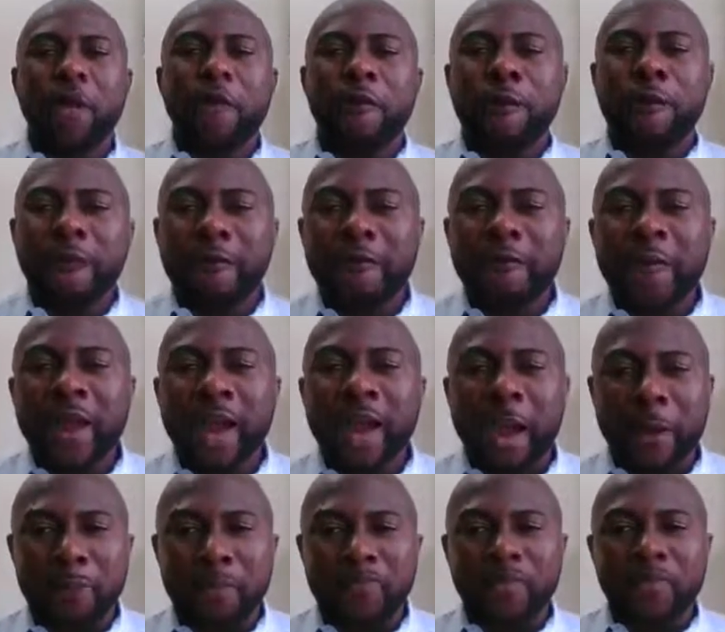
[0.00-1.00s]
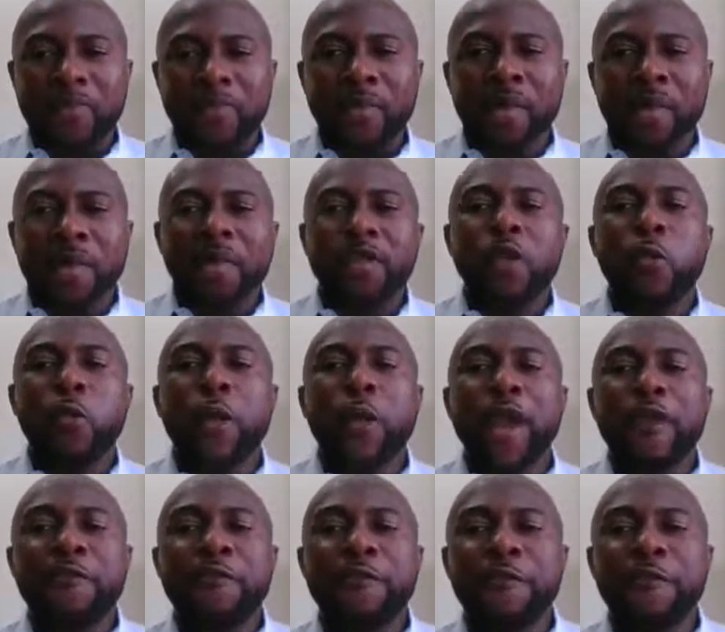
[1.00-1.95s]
For fear, the way you